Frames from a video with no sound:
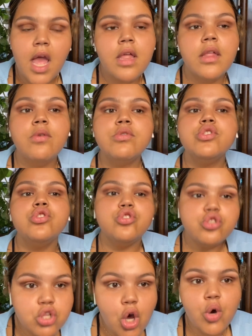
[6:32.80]
there was
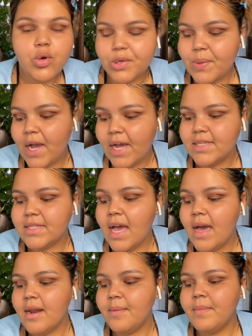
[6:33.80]
no cute guys,
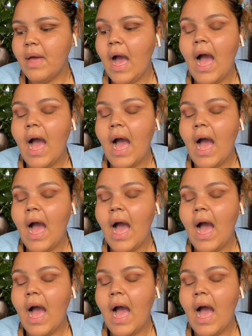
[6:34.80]
and